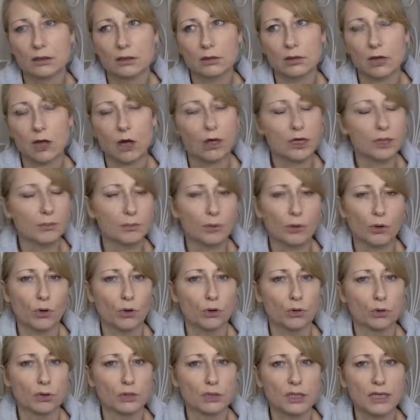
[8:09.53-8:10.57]
aren't
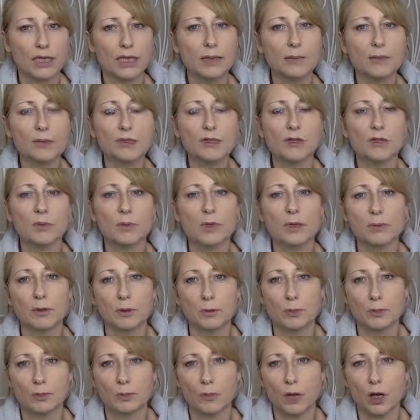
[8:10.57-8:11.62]
important. The labels of the people
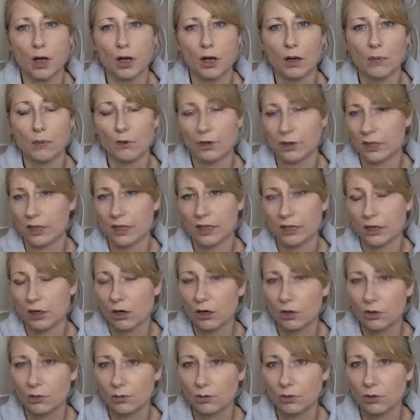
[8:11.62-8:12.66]
put in it
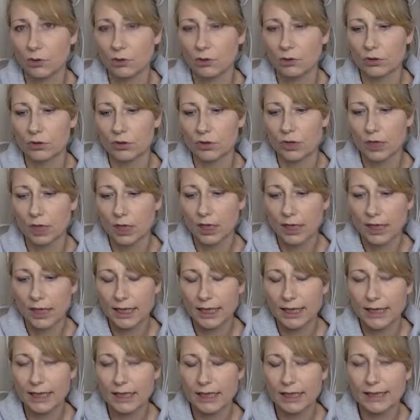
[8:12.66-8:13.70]
aren't important.
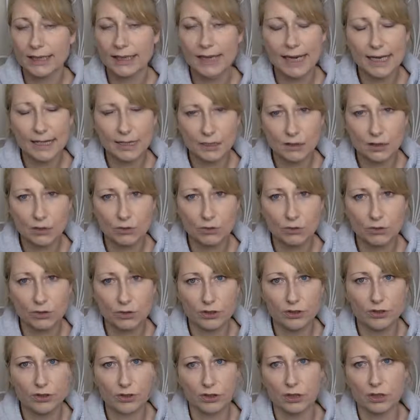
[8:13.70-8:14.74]
Yes, go to
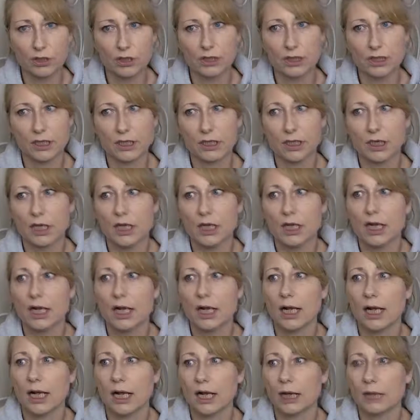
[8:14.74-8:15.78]
the doctor.
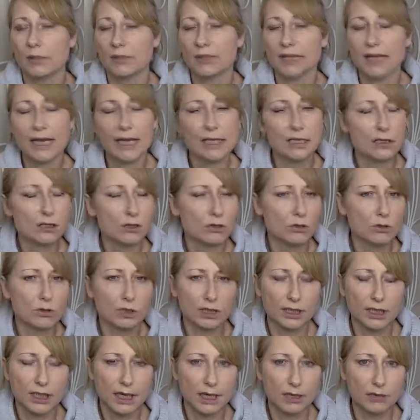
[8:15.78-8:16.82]
Um, yes, talk
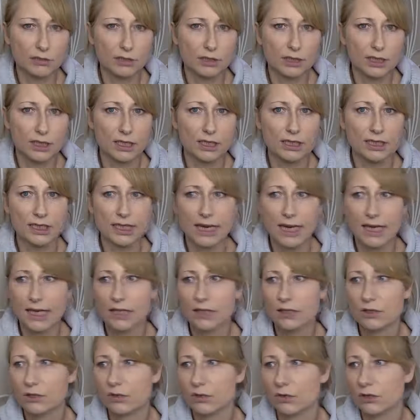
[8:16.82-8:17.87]
to counsellors. Yes,
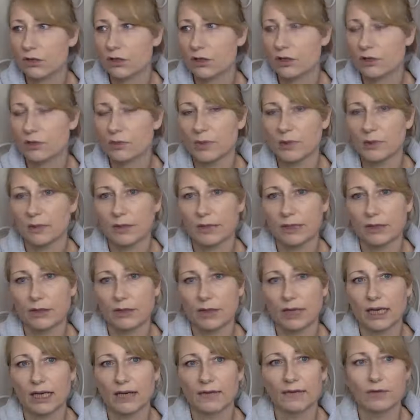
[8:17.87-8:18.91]
talk to the people in your
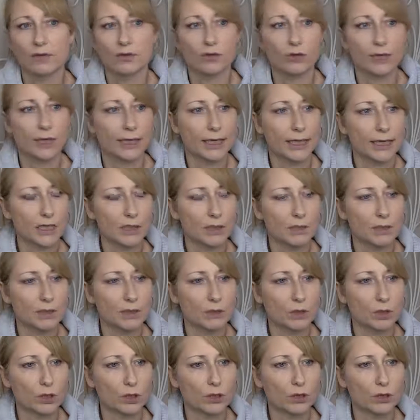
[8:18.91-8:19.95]
life and try and explain
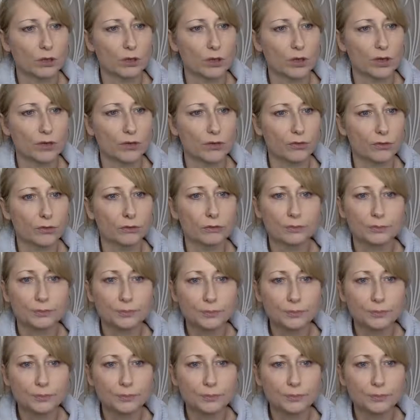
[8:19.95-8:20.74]
what you're going through.